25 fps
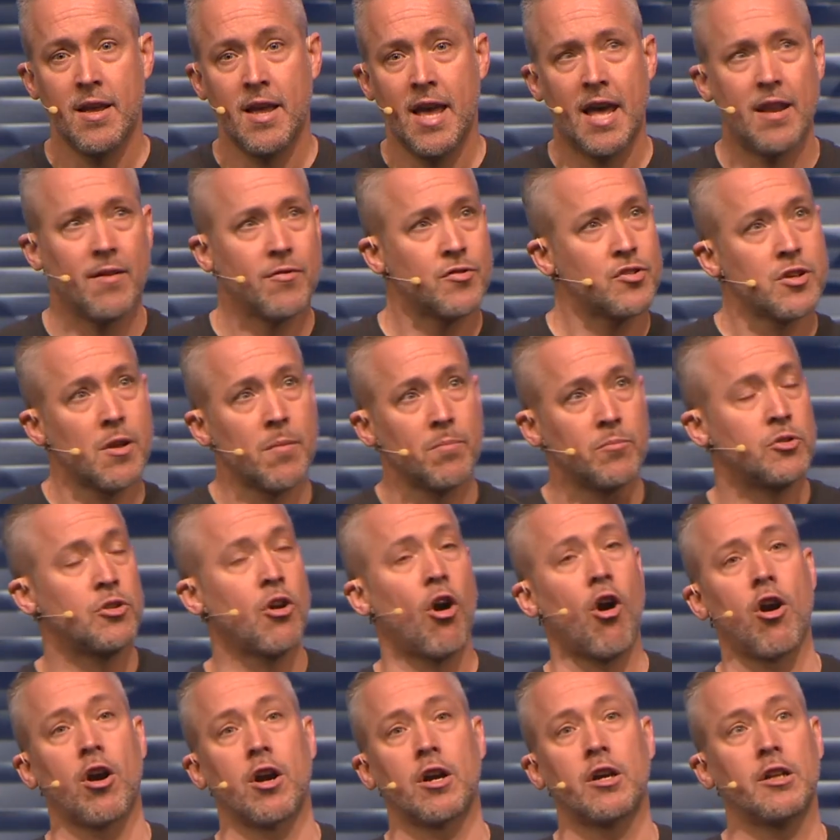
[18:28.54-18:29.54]
And if some
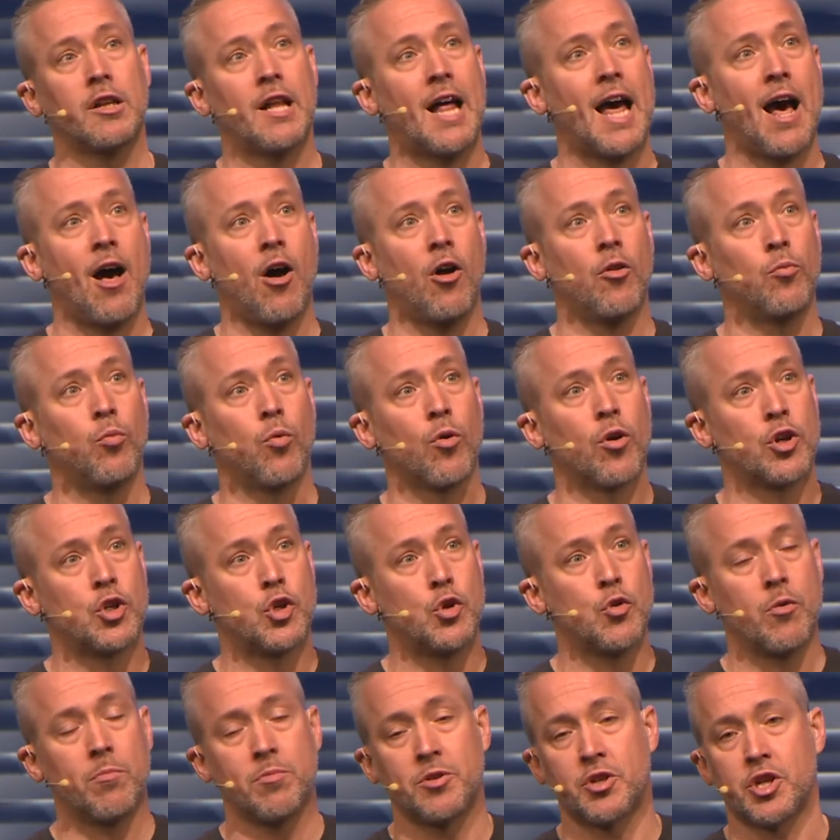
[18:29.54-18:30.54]
dark cloud were
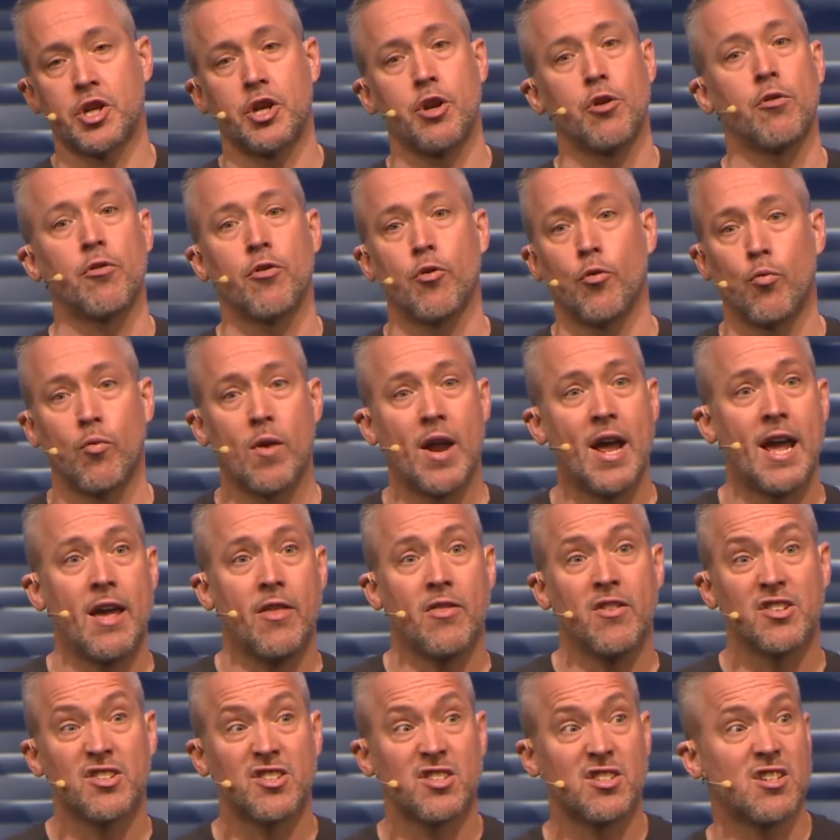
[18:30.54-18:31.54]
to obscure the ray,
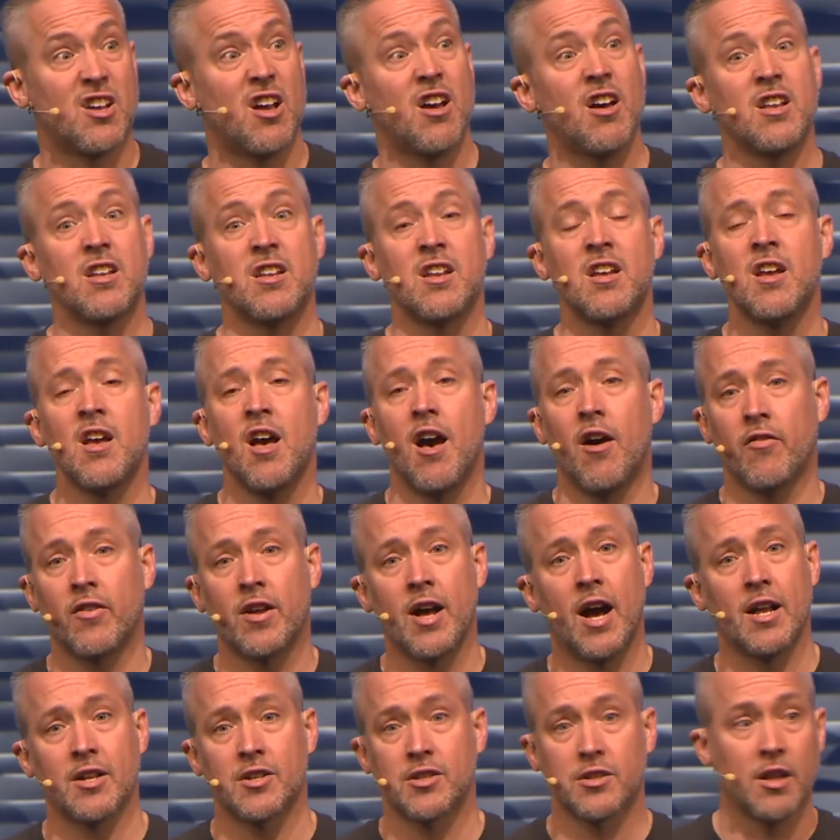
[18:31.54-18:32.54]
the sun of
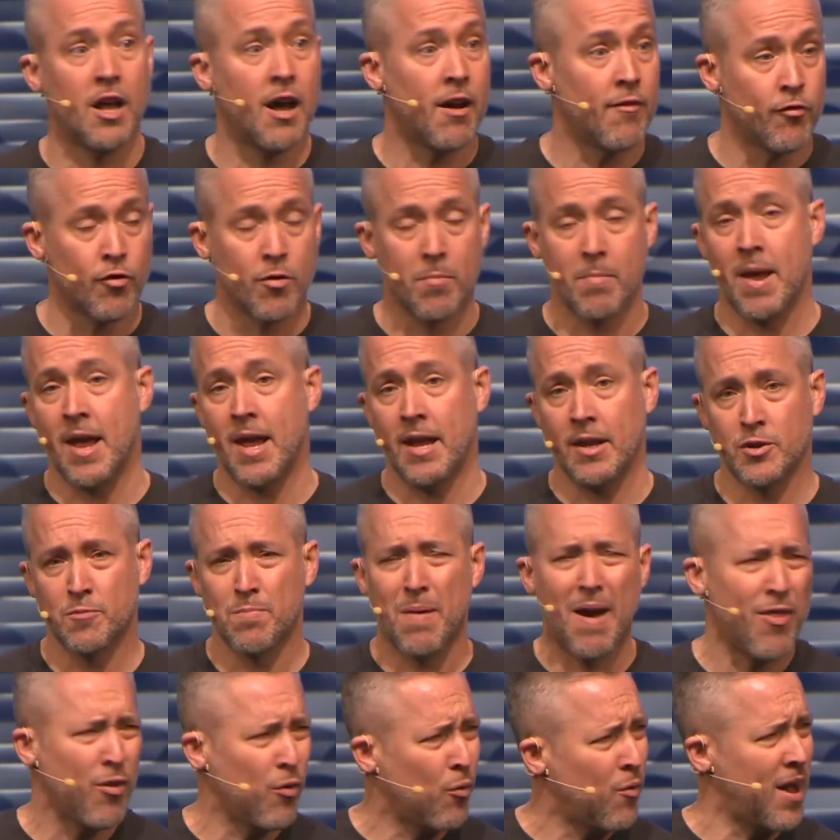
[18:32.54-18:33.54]
God's love remains.
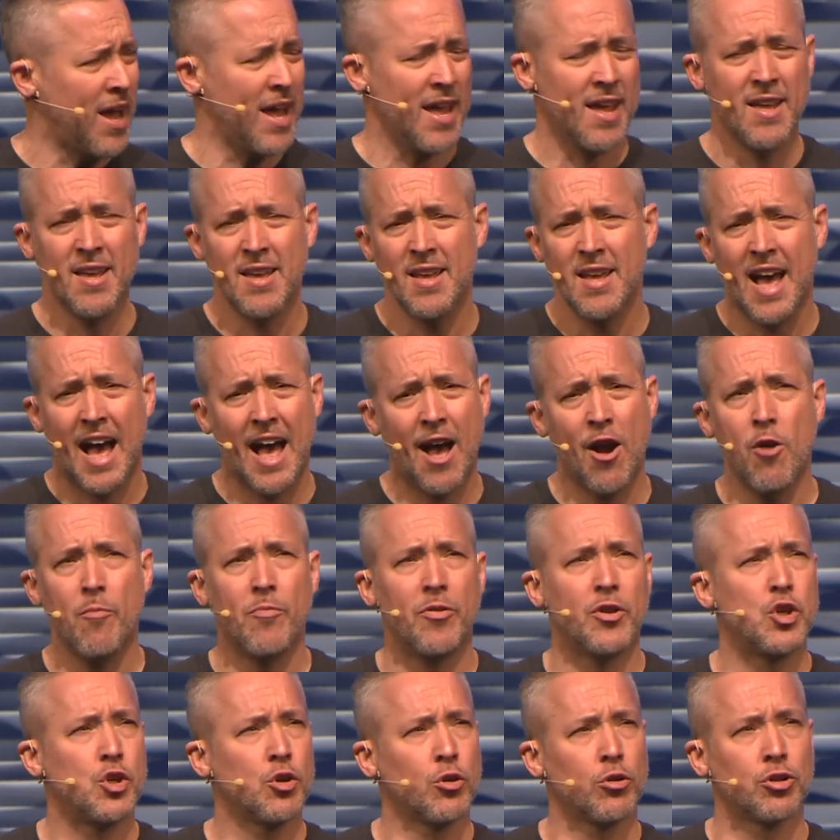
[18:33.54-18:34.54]
By the way, I hope
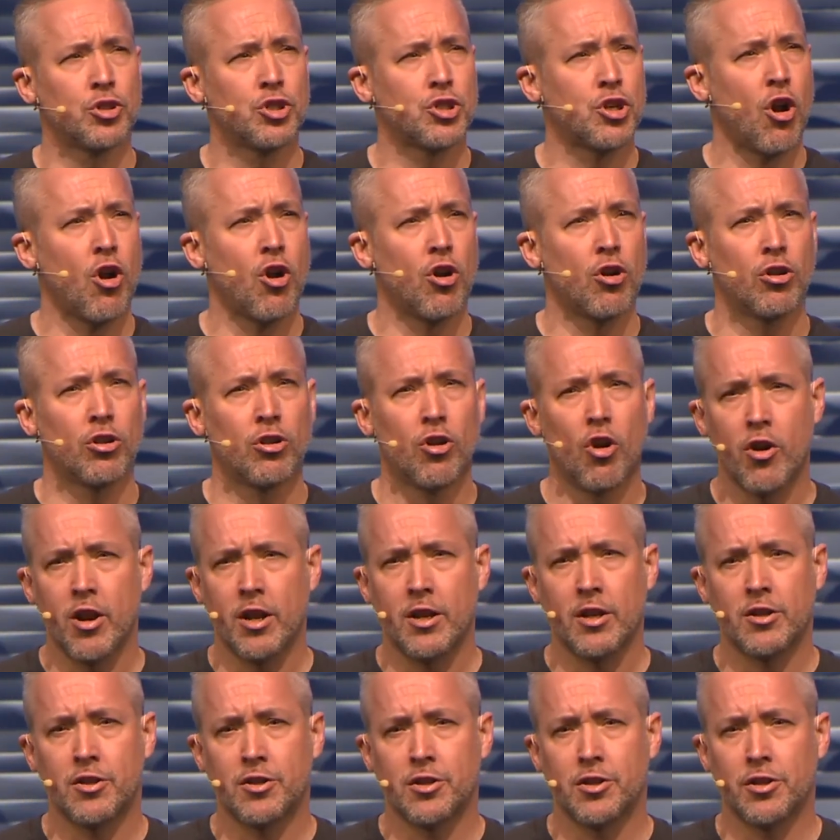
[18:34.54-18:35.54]
that you'll start
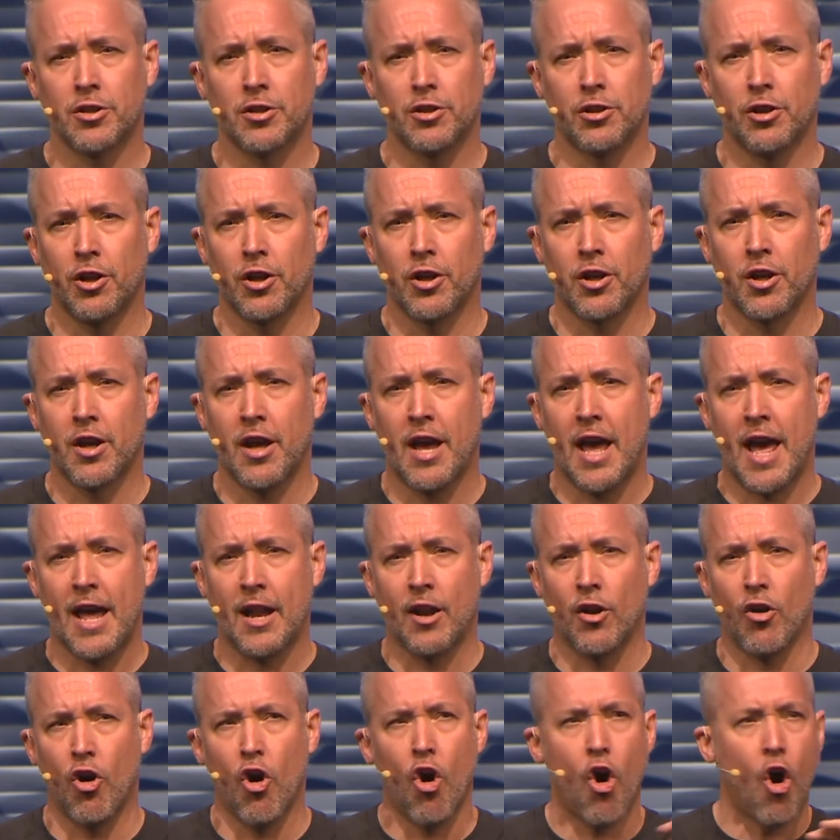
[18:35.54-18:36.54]
learning to look at
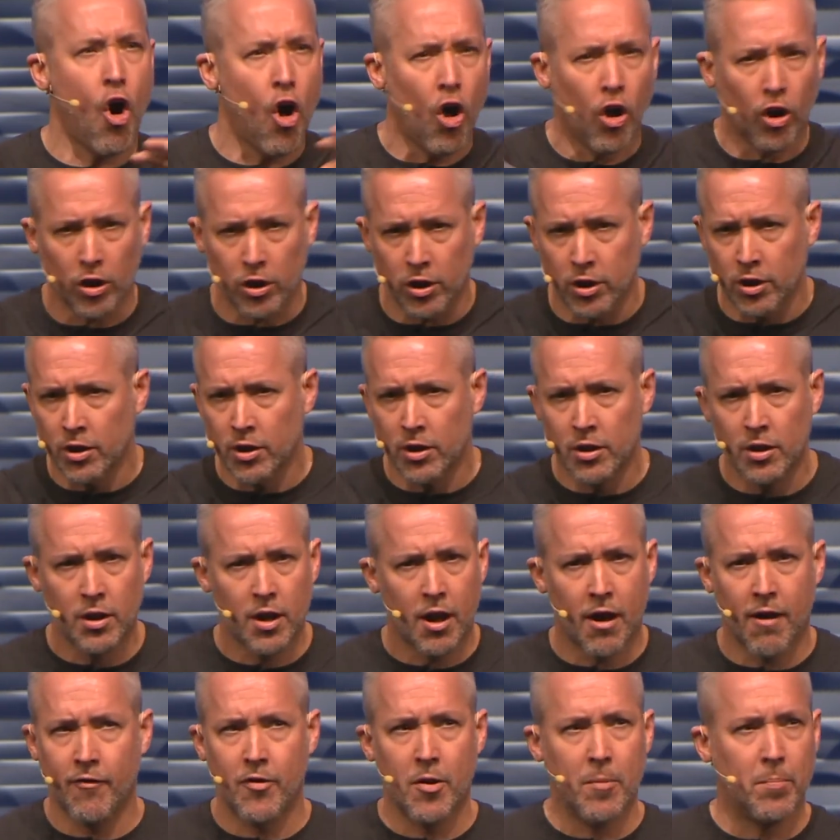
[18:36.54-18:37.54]
all
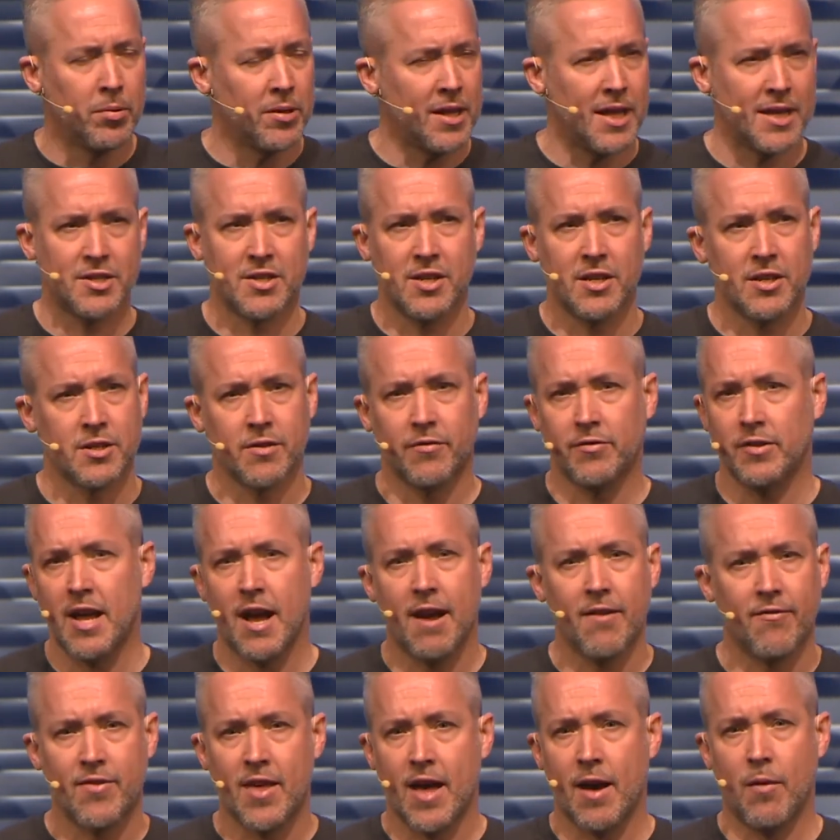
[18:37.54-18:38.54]
of the blessings of
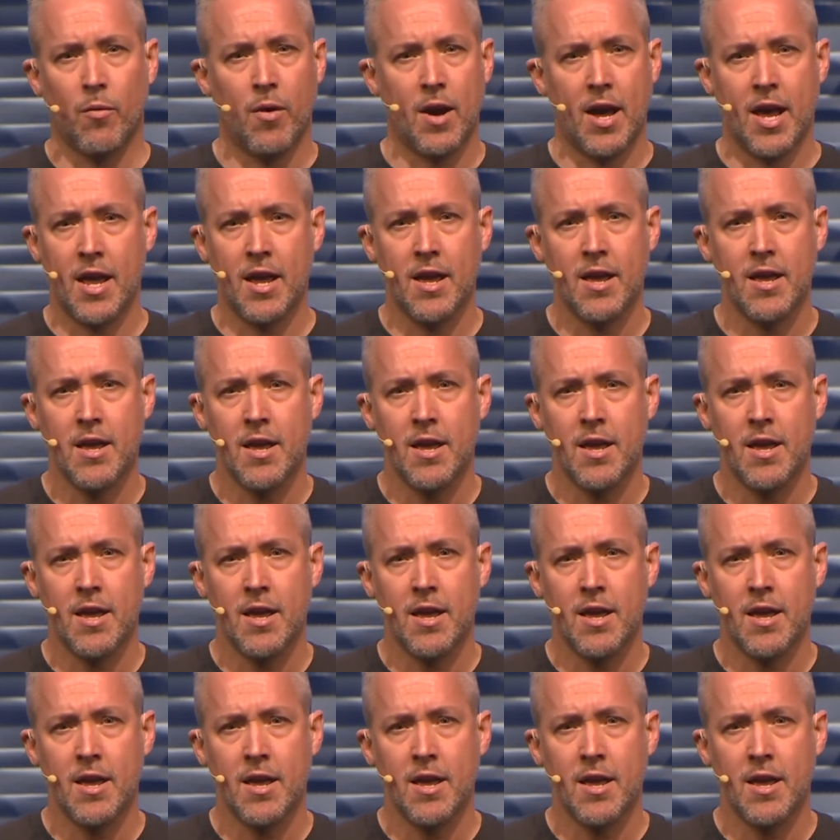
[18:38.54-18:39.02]
life that way.